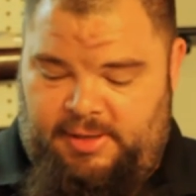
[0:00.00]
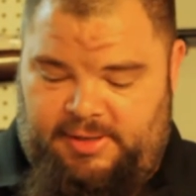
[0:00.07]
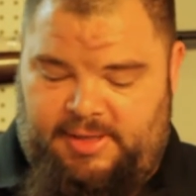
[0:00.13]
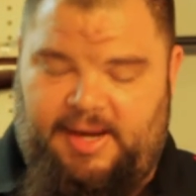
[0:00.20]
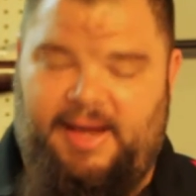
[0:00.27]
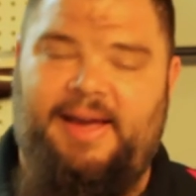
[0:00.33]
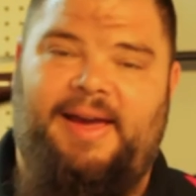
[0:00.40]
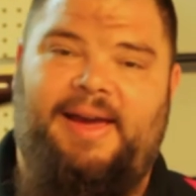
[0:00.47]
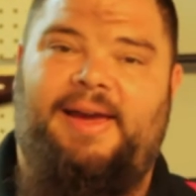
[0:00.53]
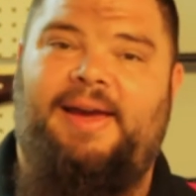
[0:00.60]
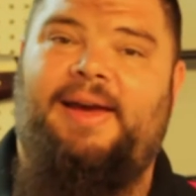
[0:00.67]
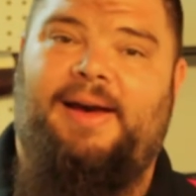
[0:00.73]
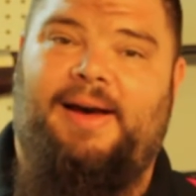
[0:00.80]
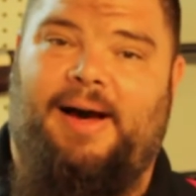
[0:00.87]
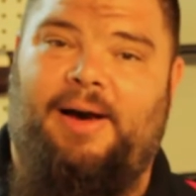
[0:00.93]

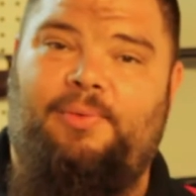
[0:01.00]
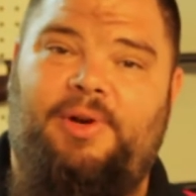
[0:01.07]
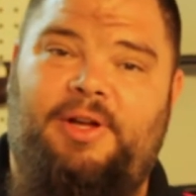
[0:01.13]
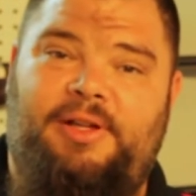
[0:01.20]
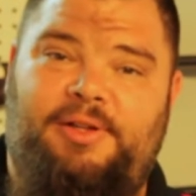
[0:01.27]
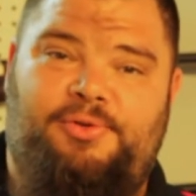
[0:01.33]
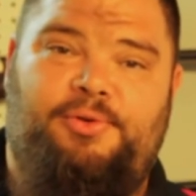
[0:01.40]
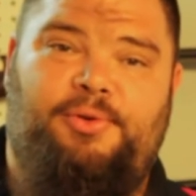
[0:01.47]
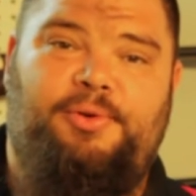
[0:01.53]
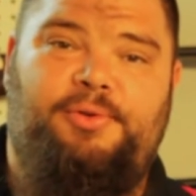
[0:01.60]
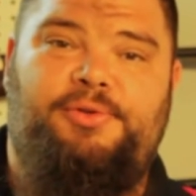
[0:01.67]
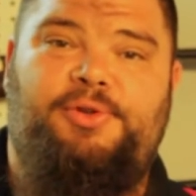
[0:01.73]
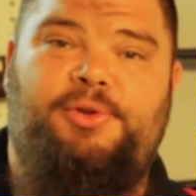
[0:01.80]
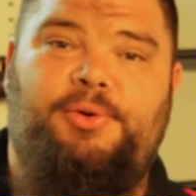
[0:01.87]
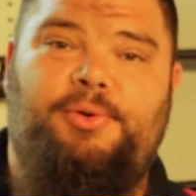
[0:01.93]
Today, I want to
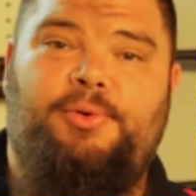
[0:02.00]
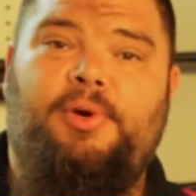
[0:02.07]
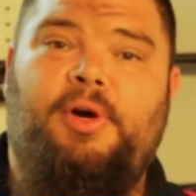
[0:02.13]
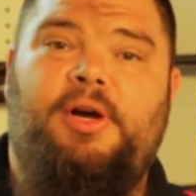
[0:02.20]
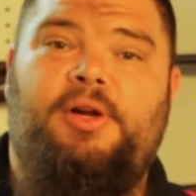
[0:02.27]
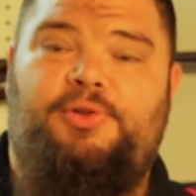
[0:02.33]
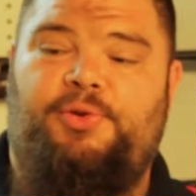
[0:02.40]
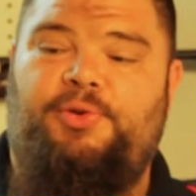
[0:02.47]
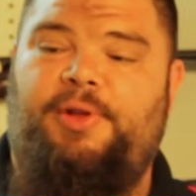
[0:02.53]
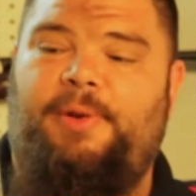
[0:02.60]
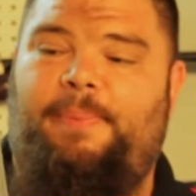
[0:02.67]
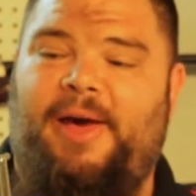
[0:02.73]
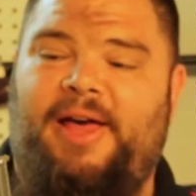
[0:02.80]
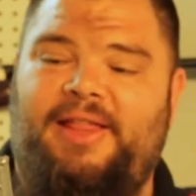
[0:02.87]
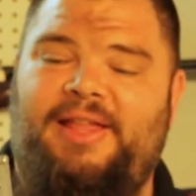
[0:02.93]
introduce you to the
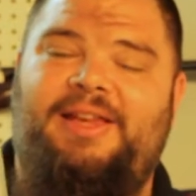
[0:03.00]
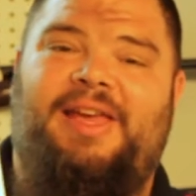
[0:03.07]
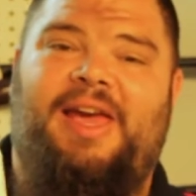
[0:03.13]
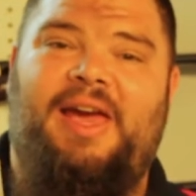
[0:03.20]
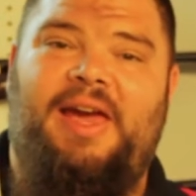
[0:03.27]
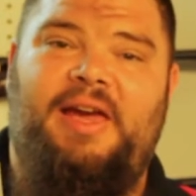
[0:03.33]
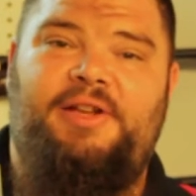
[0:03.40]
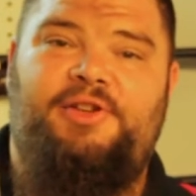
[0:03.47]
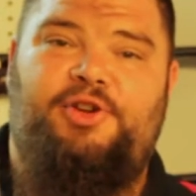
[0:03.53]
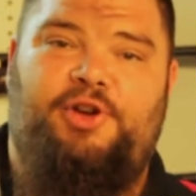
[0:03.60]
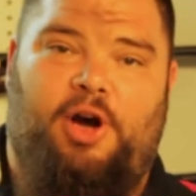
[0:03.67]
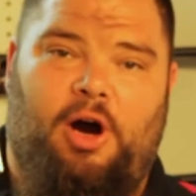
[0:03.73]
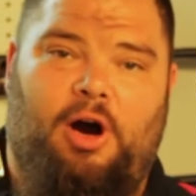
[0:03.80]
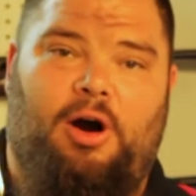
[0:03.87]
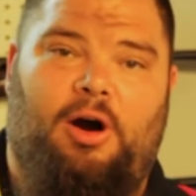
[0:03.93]
PelletgageR
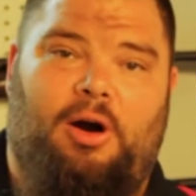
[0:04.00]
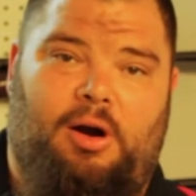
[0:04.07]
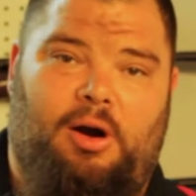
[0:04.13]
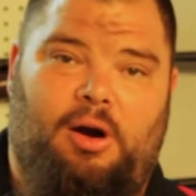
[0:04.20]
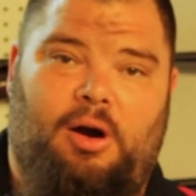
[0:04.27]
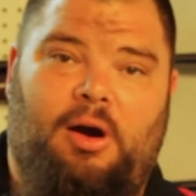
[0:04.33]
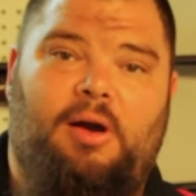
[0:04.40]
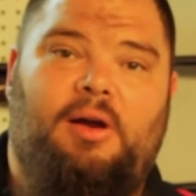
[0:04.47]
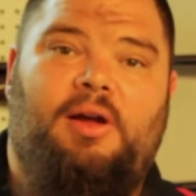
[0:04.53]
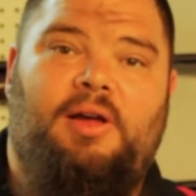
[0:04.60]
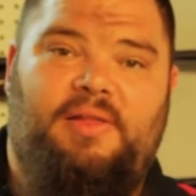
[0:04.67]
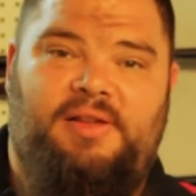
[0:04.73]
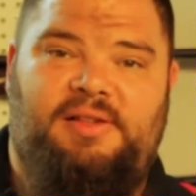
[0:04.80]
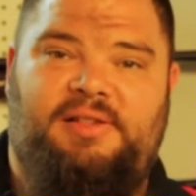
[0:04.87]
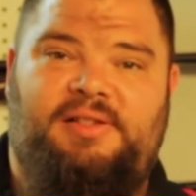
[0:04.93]
R.
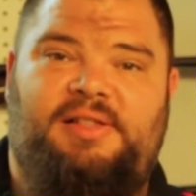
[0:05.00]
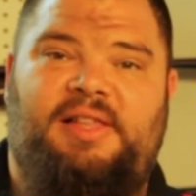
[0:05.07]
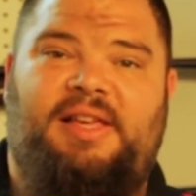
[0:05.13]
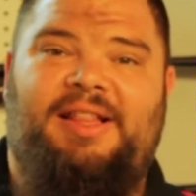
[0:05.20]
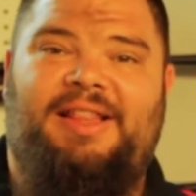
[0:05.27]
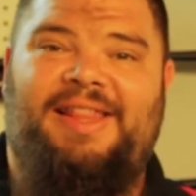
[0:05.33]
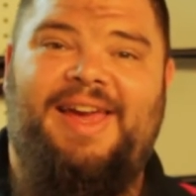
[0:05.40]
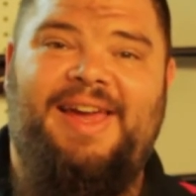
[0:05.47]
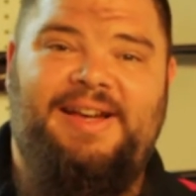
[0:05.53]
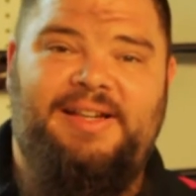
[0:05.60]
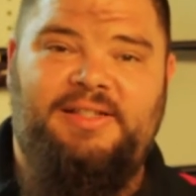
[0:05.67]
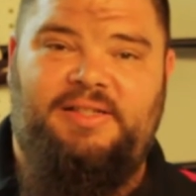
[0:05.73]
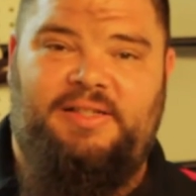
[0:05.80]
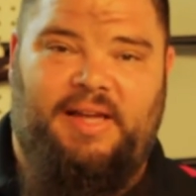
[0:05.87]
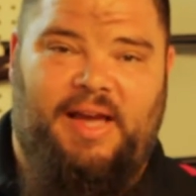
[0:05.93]
This is the
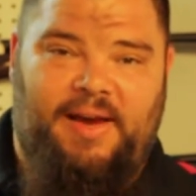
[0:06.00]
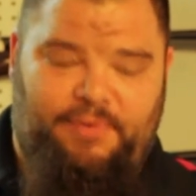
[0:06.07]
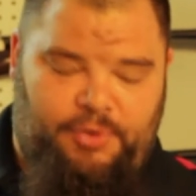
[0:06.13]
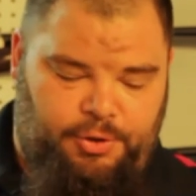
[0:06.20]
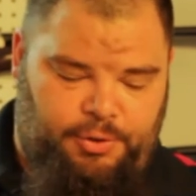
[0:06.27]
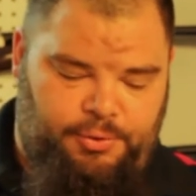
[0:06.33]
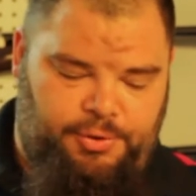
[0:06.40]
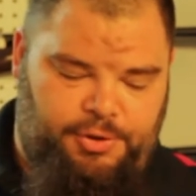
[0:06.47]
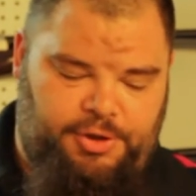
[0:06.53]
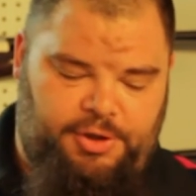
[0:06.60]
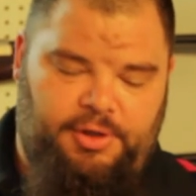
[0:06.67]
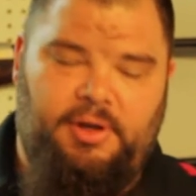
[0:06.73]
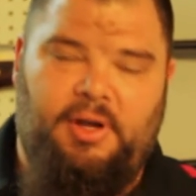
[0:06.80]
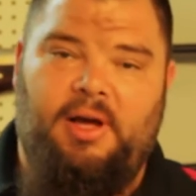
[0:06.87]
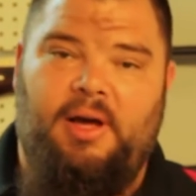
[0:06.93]
latest
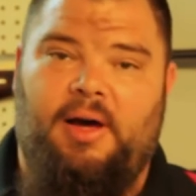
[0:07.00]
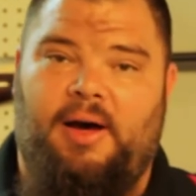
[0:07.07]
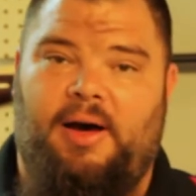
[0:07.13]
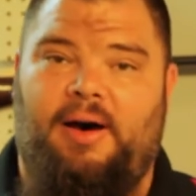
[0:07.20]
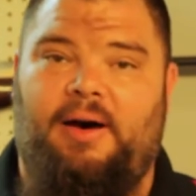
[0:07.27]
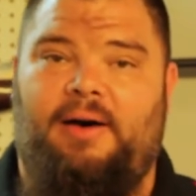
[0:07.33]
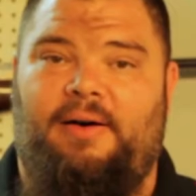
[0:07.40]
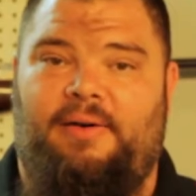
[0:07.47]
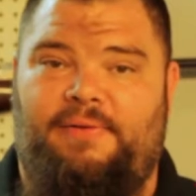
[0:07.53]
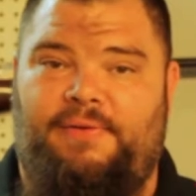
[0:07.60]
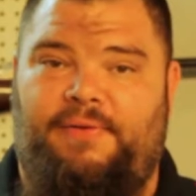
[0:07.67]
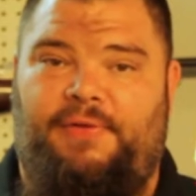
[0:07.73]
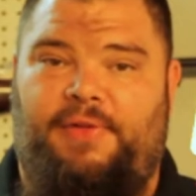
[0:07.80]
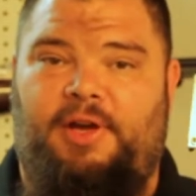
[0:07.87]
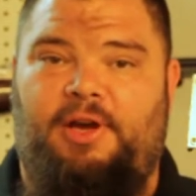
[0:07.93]
evolution
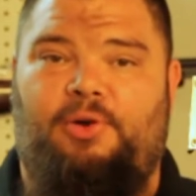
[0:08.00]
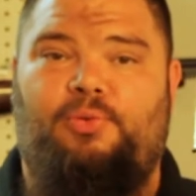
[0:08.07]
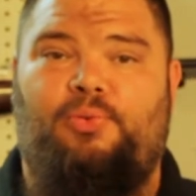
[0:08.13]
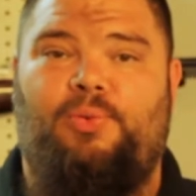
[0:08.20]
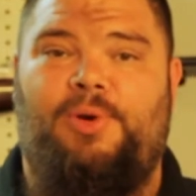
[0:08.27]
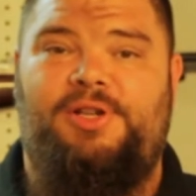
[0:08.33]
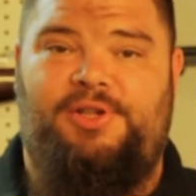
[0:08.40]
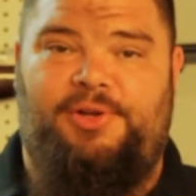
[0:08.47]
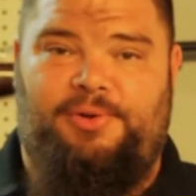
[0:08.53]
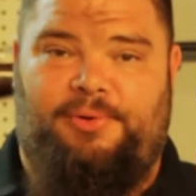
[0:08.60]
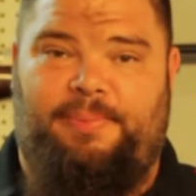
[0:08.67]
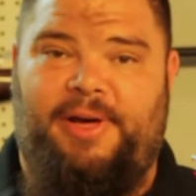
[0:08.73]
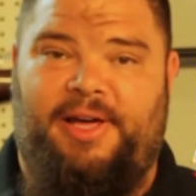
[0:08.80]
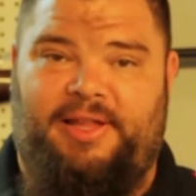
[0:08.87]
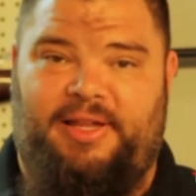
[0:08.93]
of the original
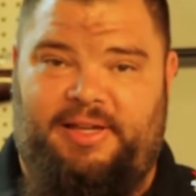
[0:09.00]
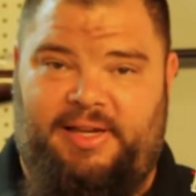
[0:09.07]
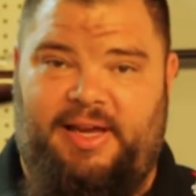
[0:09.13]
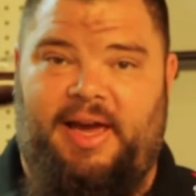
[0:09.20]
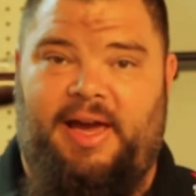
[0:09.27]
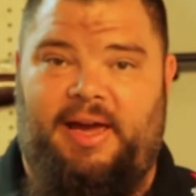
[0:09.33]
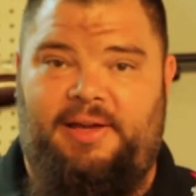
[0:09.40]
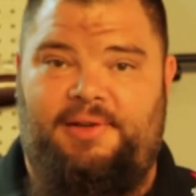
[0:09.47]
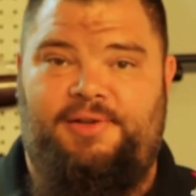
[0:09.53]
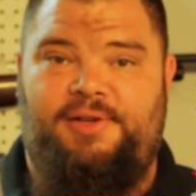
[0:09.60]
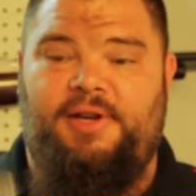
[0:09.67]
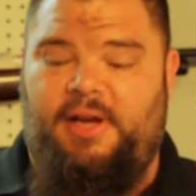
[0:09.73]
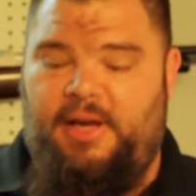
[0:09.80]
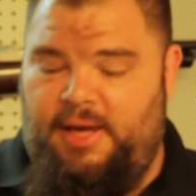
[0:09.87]
PelletgageR.